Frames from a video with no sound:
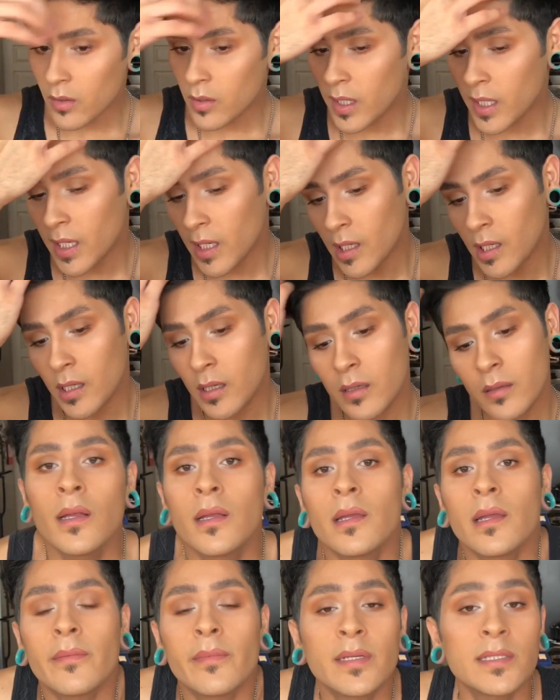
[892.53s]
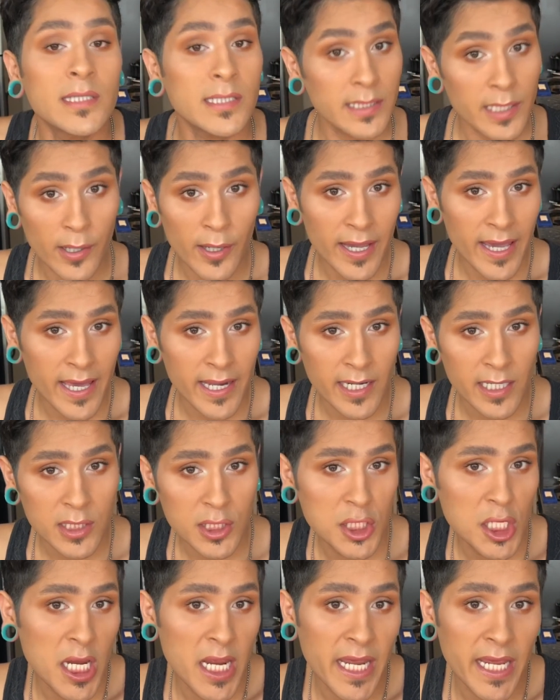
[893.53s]
Okay, let me just go ahead
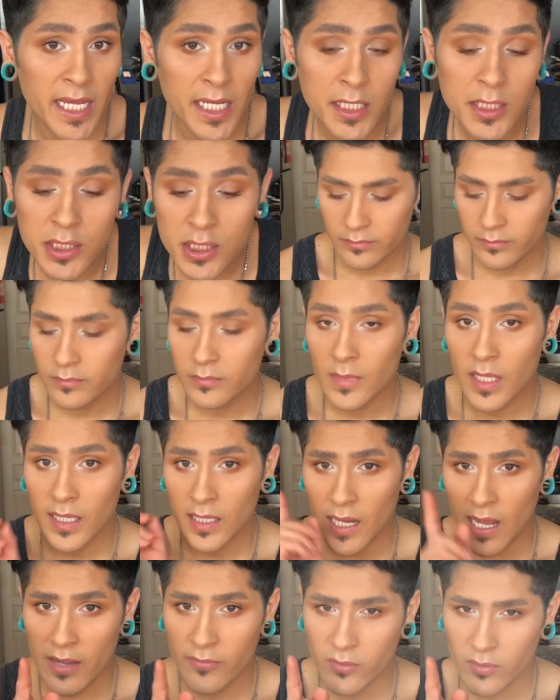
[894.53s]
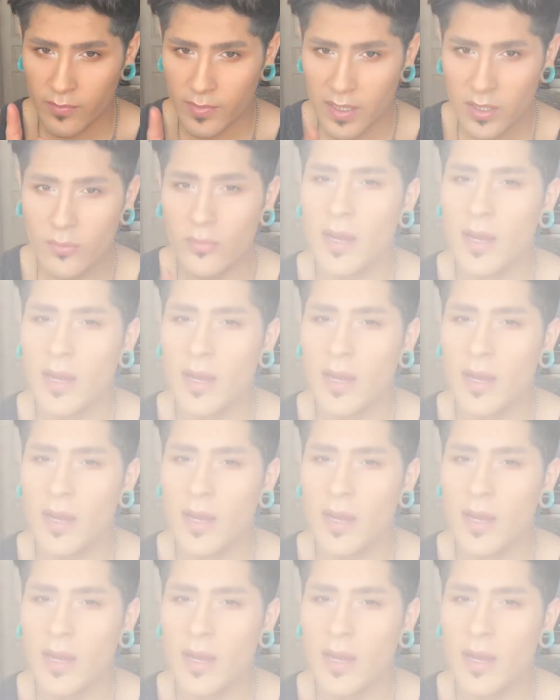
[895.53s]
and change, and I will be